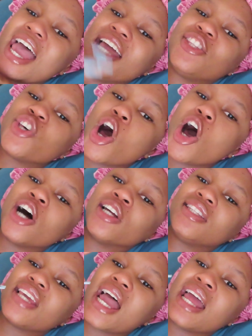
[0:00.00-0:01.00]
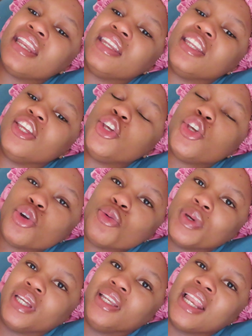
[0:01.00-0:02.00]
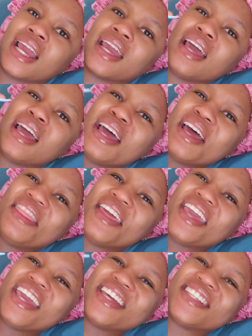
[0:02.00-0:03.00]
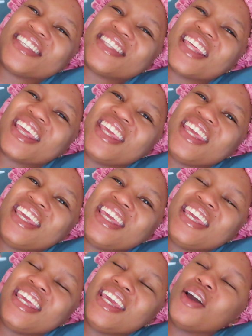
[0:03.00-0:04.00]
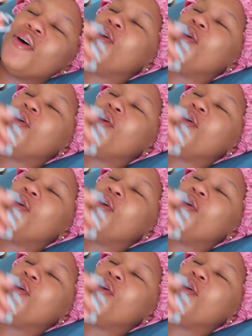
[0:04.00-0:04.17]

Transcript: It's hot and humid. Like, the air is sticky.